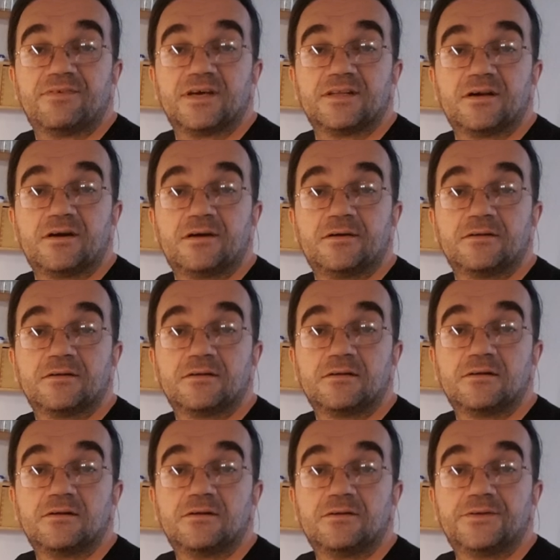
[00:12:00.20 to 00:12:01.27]
feather
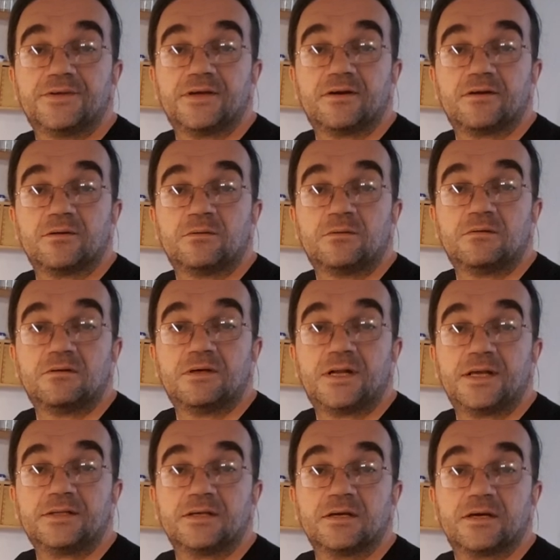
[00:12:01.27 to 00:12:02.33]
on the arrow, and
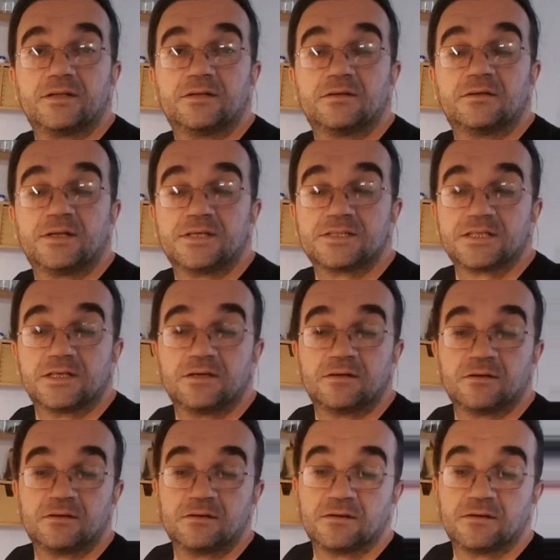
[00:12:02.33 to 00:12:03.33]
I think I did nicely.